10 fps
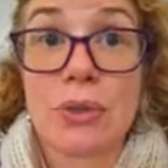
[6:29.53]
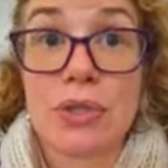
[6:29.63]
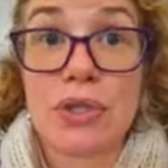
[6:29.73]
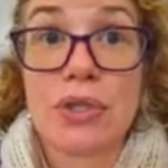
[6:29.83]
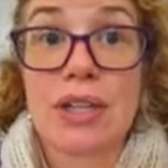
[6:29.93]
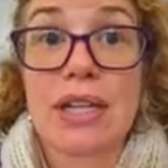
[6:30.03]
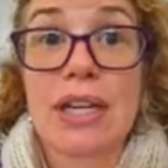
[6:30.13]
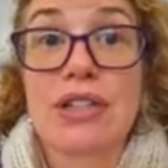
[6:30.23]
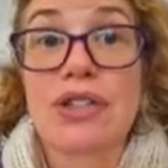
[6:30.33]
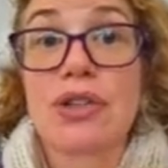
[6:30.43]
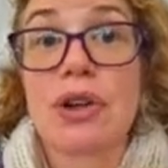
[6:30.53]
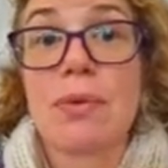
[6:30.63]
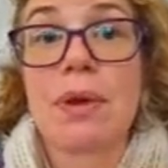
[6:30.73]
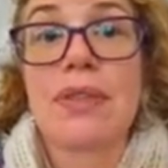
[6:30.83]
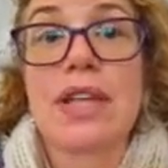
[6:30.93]
close to the
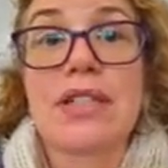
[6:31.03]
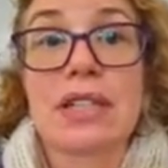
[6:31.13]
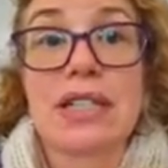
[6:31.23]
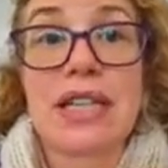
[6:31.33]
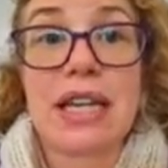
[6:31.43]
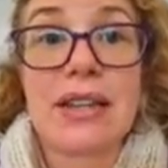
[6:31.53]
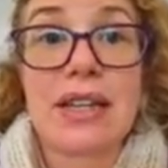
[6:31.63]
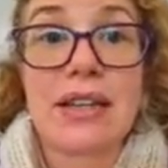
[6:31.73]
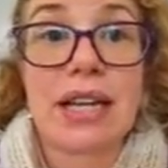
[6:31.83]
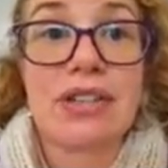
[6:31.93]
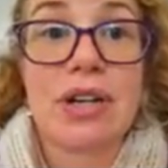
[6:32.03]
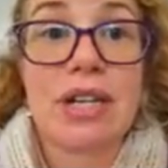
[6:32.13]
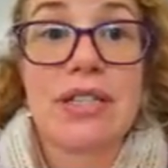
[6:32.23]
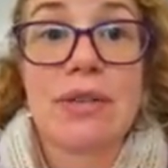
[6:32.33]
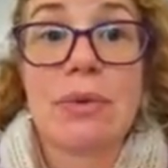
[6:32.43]
electroscope and that's going to take the
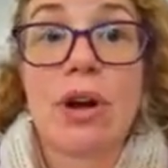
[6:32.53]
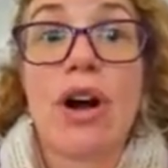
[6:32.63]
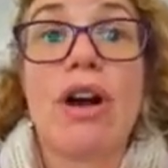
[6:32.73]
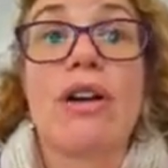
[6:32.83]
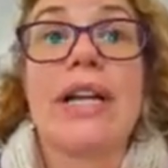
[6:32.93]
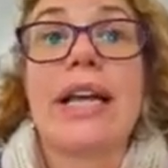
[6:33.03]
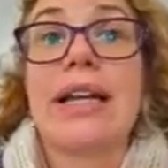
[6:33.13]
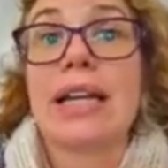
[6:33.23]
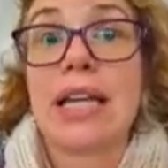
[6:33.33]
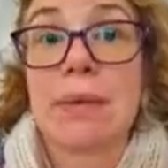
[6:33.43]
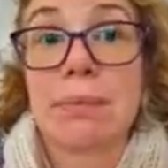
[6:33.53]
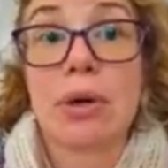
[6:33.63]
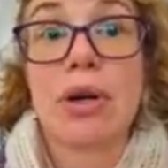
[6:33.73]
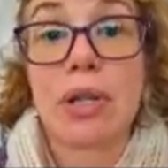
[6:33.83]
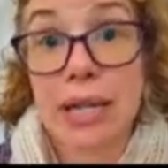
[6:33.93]
electrons that were already in it and
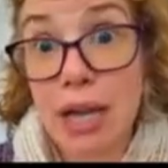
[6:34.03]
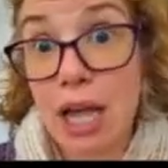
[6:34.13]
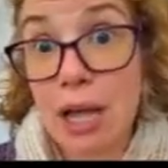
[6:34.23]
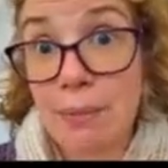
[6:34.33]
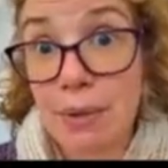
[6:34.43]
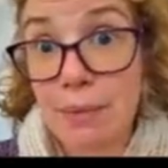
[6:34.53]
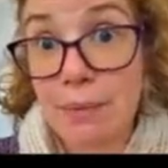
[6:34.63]
pull it up.